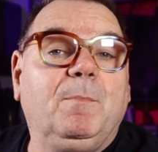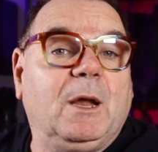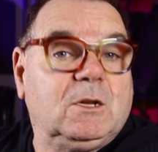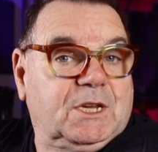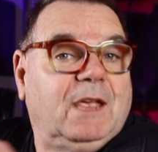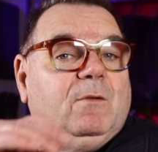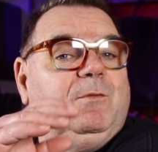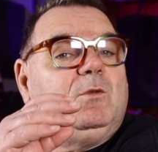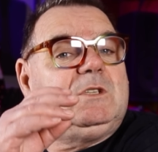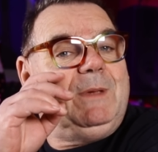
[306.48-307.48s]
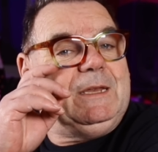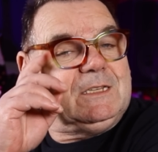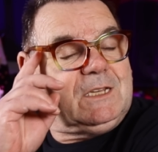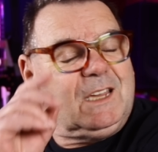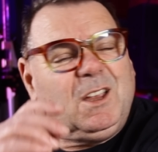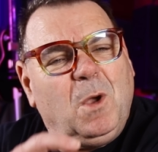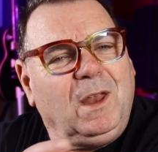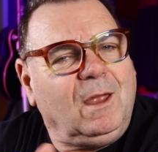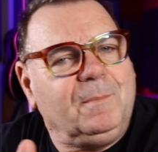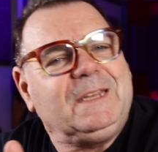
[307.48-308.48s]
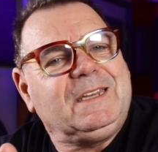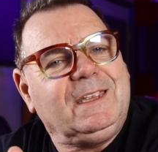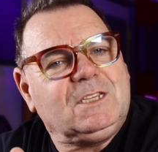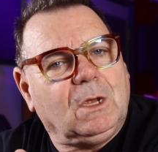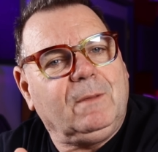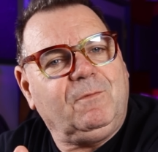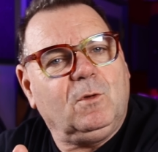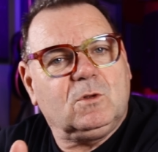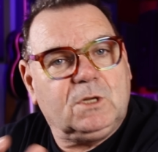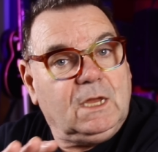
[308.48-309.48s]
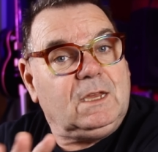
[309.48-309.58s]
Blasting out on 40 metres, because I quite like my daytime 40.